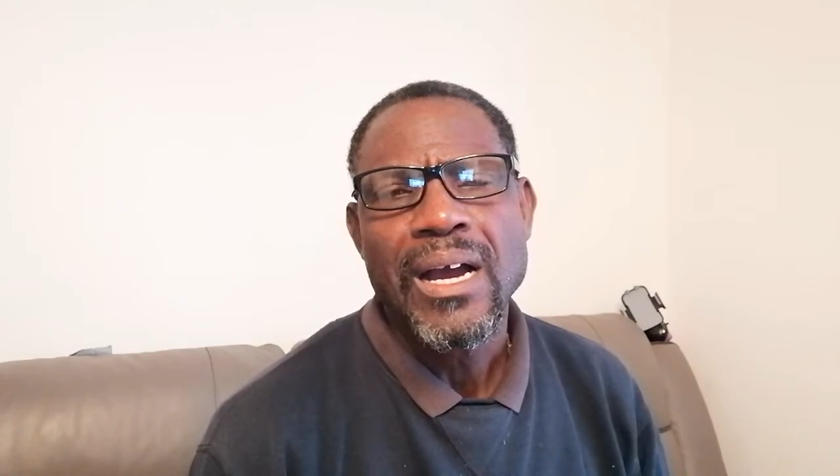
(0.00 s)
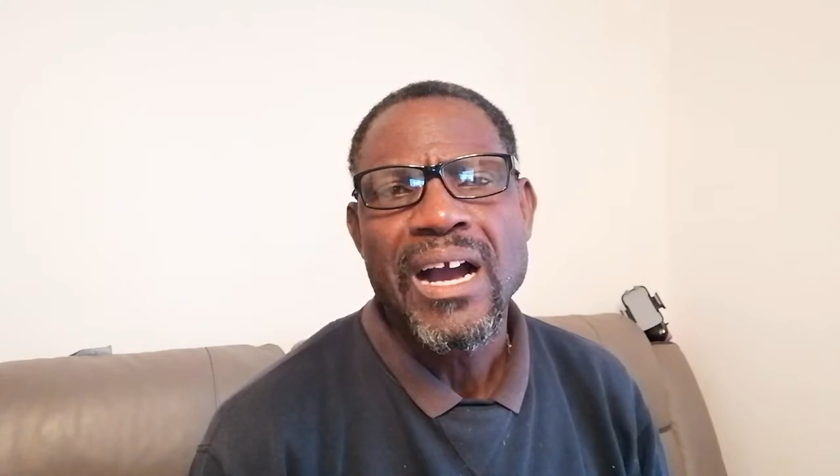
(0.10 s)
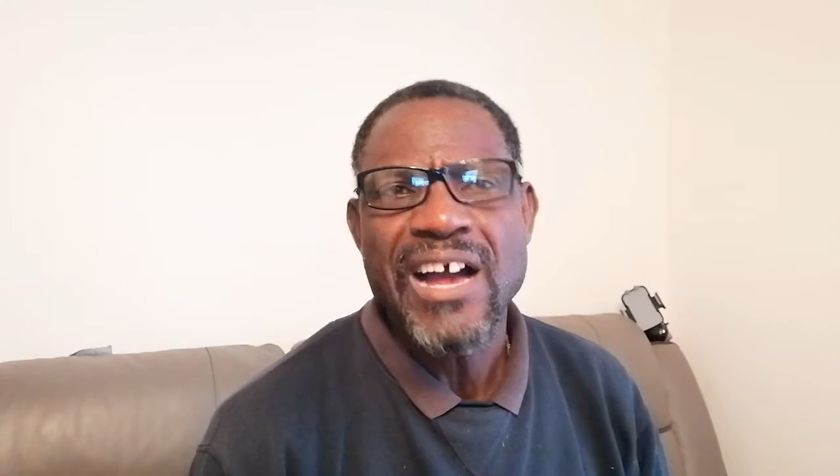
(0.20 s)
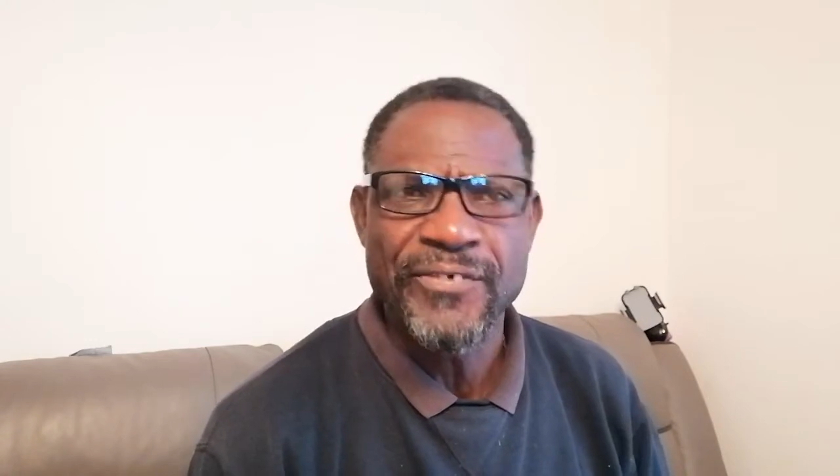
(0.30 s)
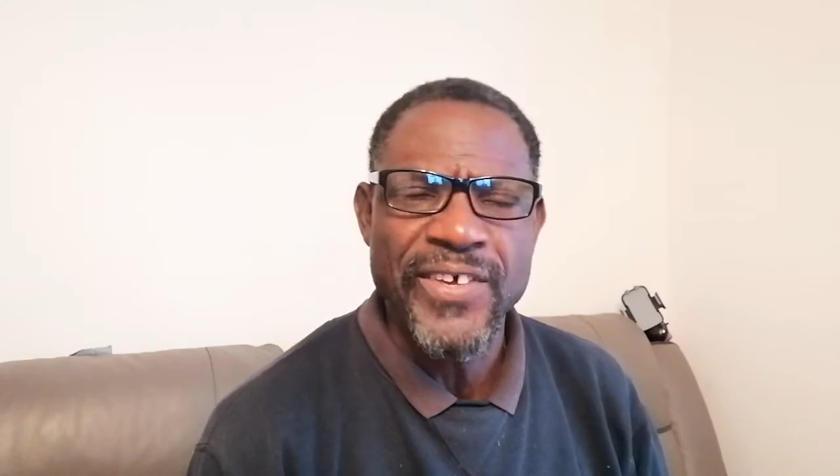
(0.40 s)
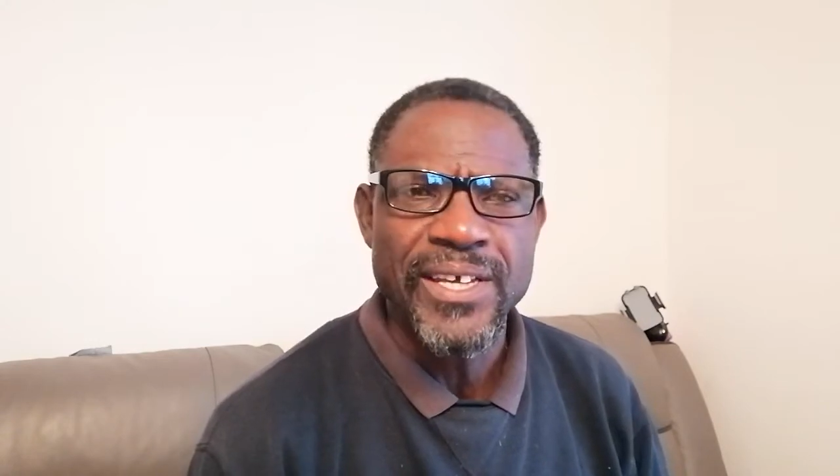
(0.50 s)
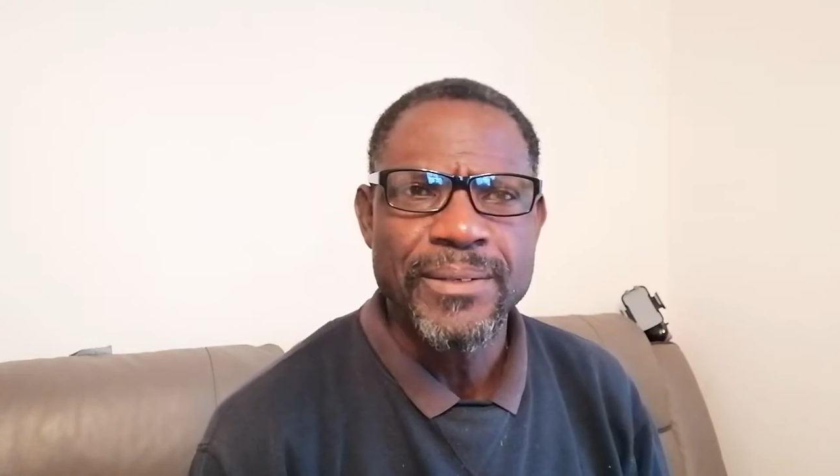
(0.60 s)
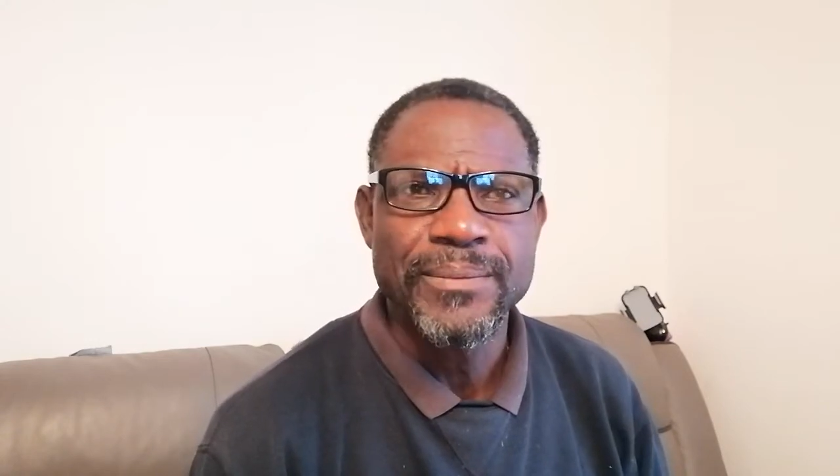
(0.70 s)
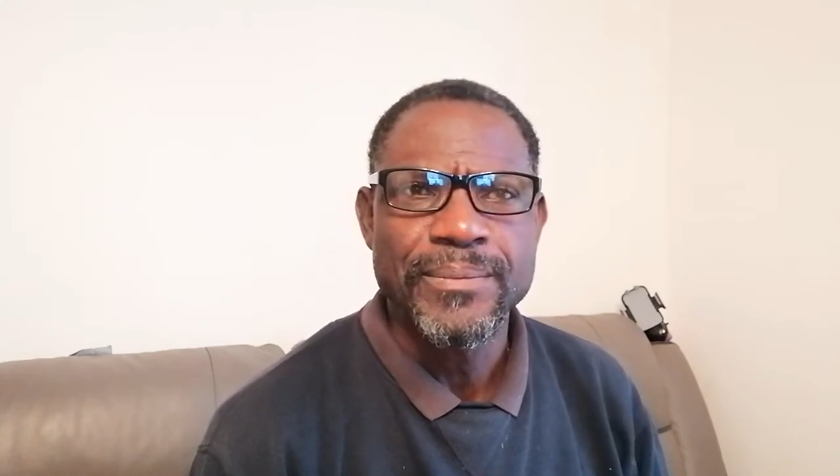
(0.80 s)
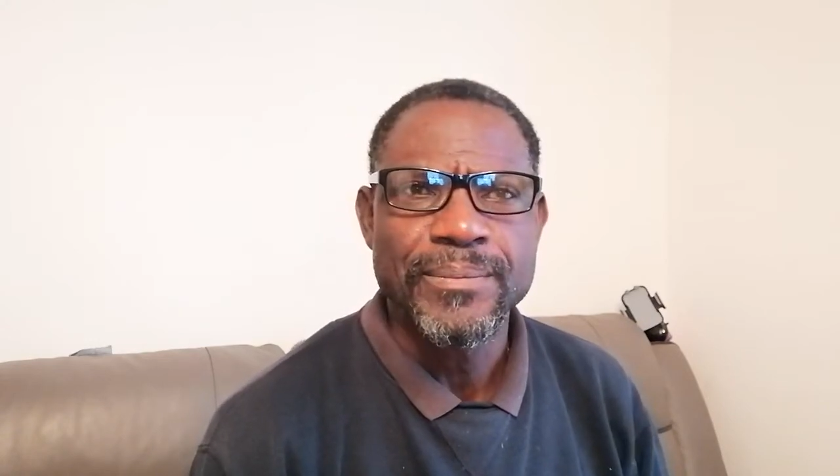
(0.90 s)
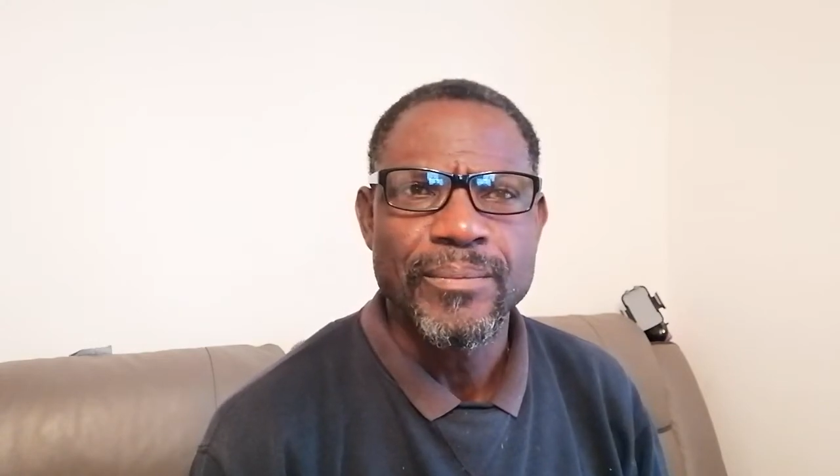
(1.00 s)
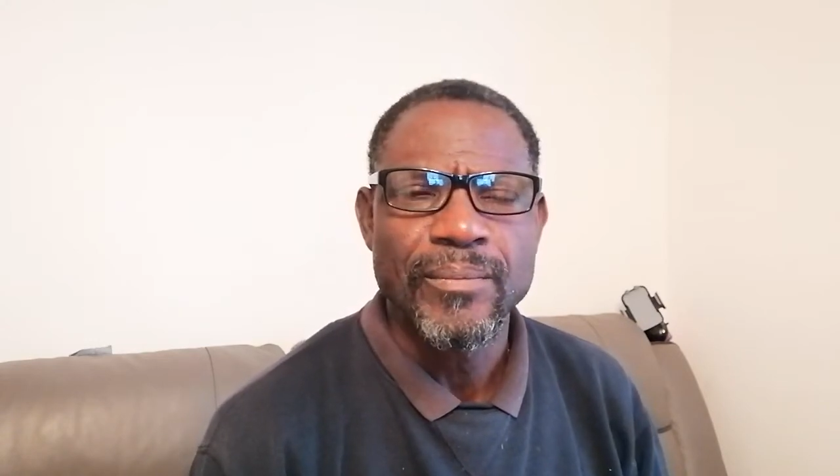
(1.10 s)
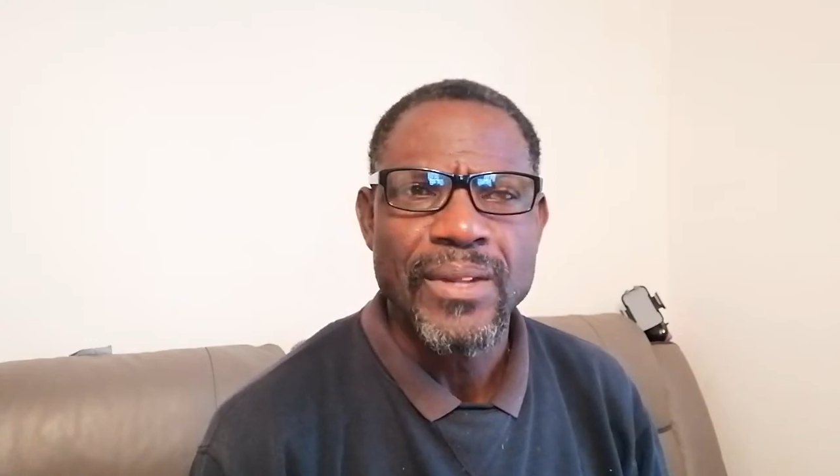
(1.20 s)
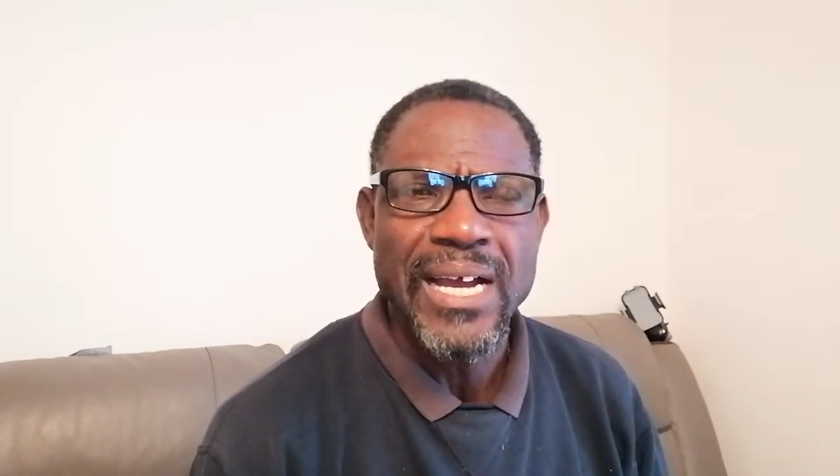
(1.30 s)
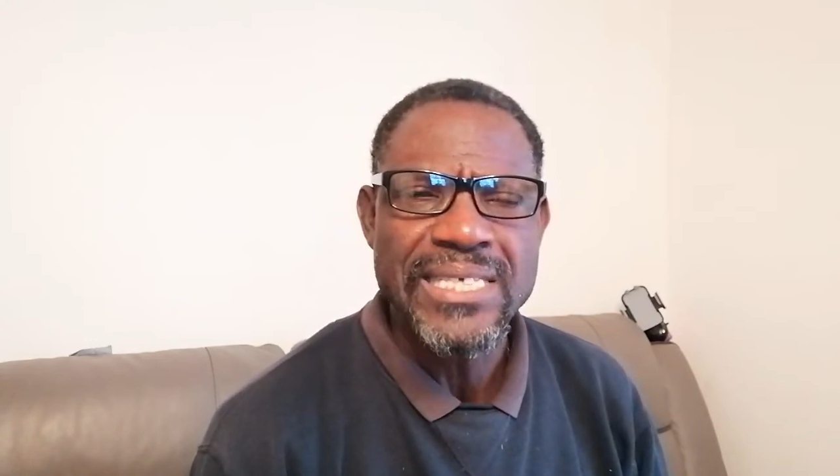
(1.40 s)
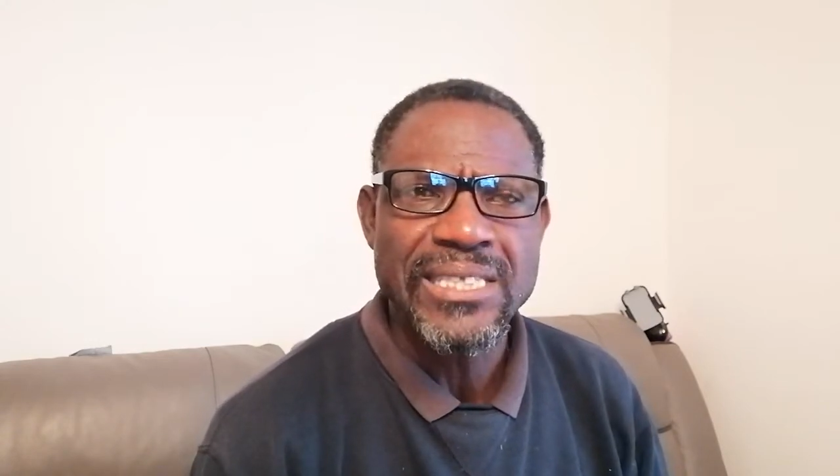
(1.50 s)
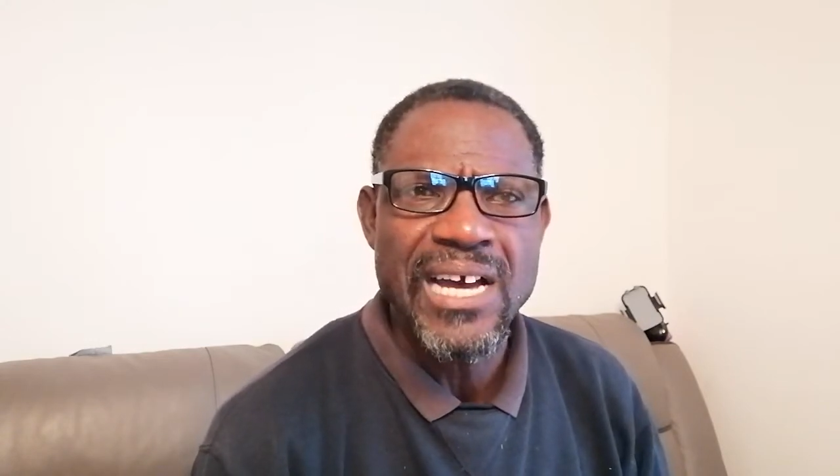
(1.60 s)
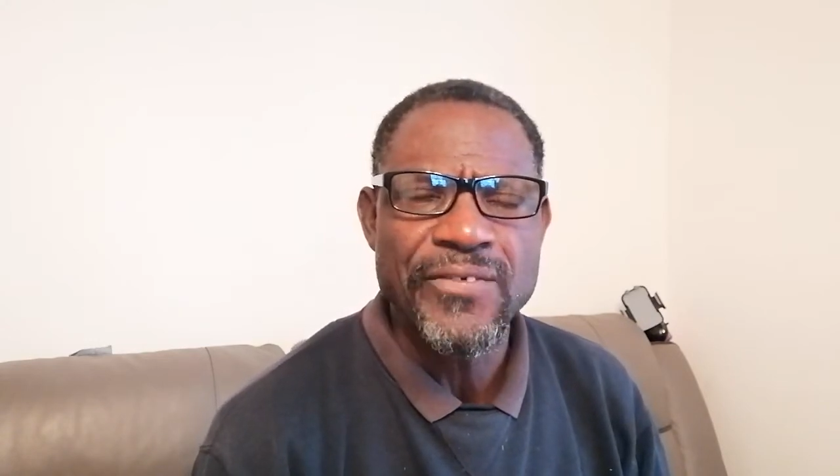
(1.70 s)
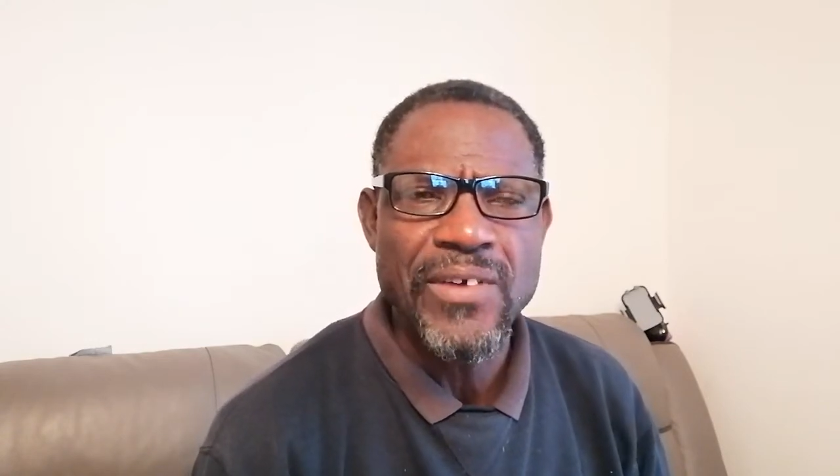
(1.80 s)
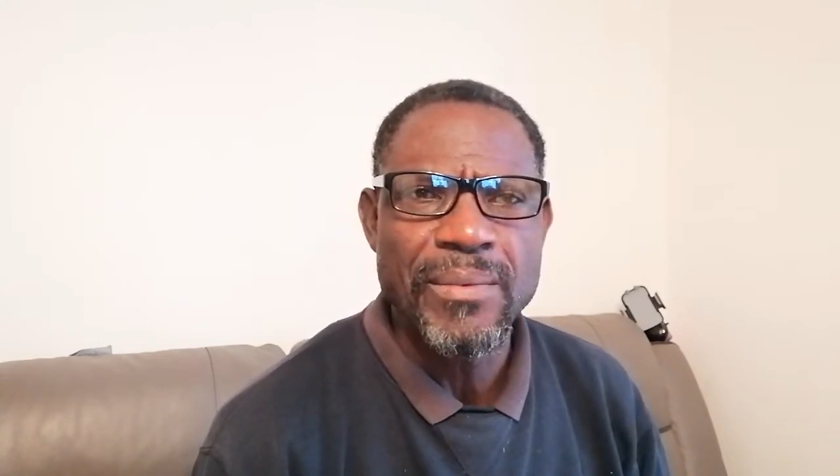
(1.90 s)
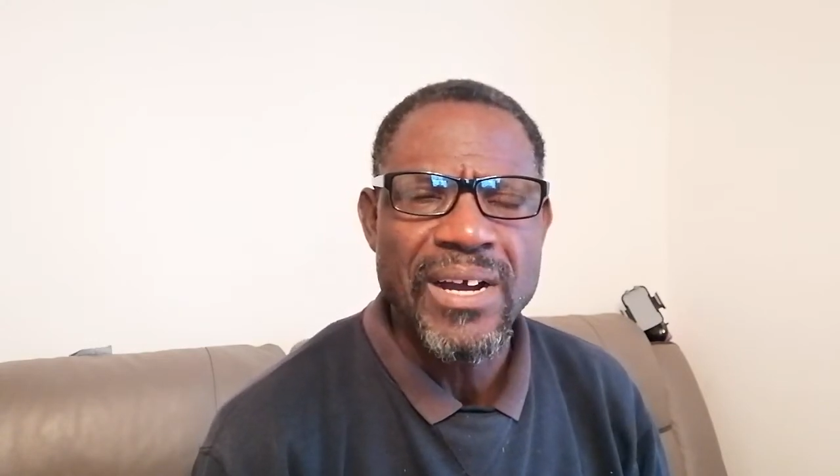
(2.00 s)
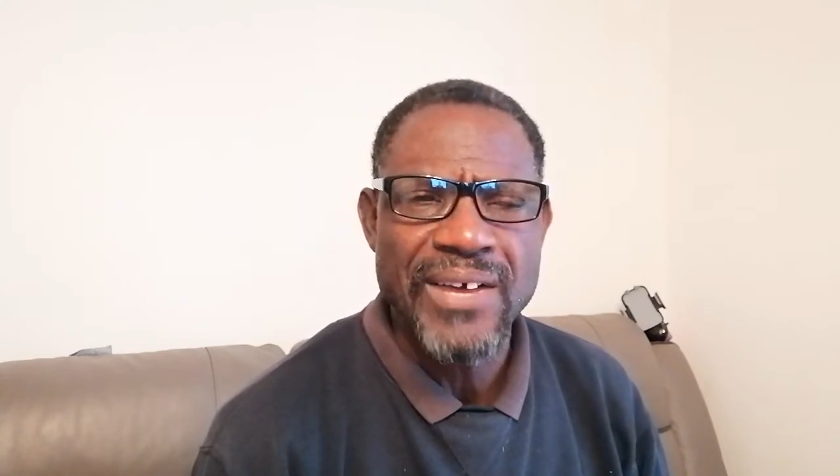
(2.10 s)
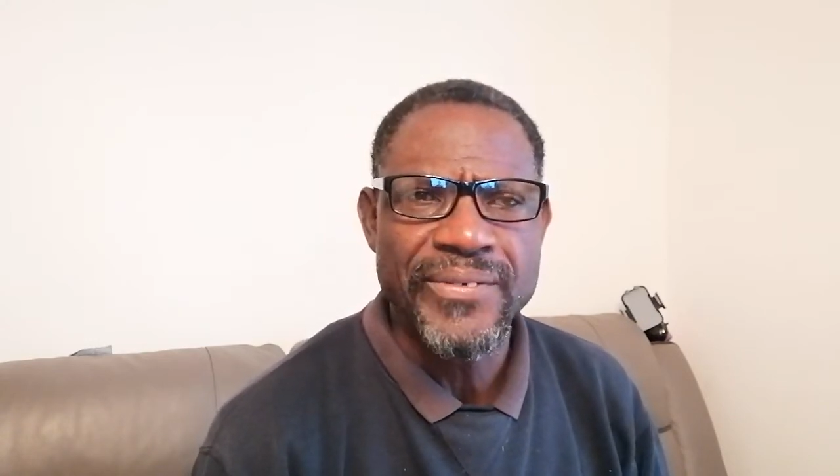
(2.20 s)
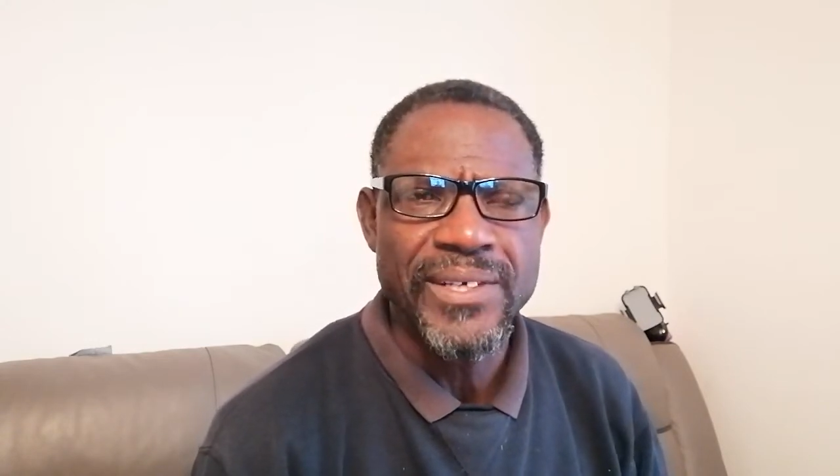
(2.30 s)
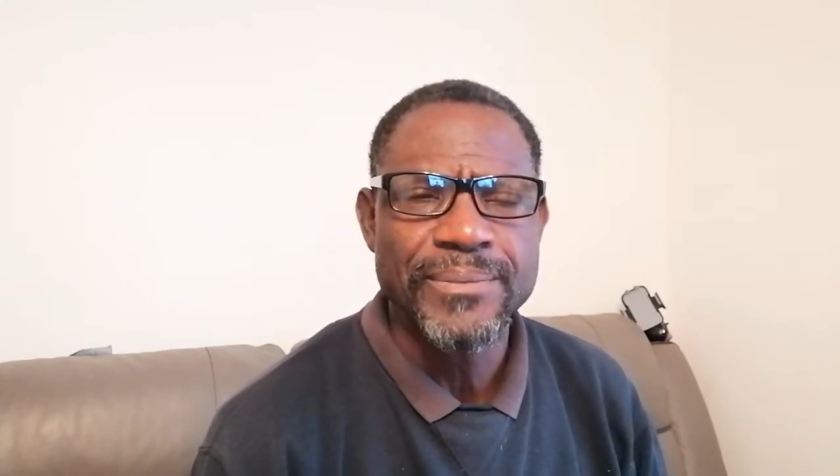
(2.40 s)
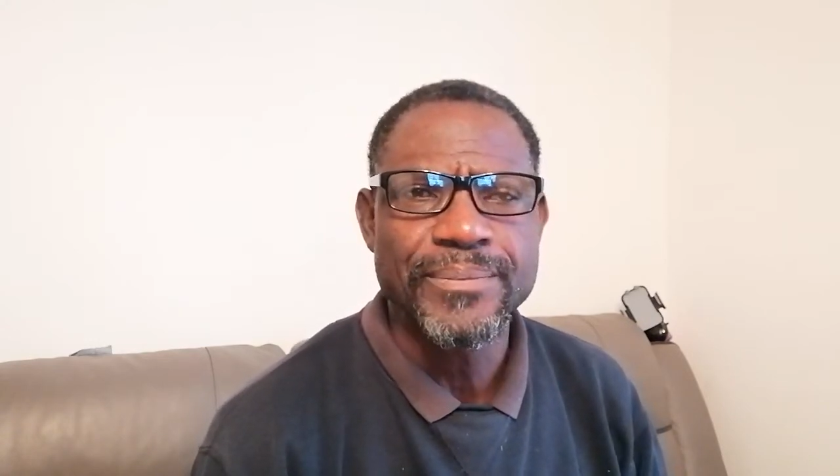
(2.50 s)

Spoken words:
coffee, I start from coffee.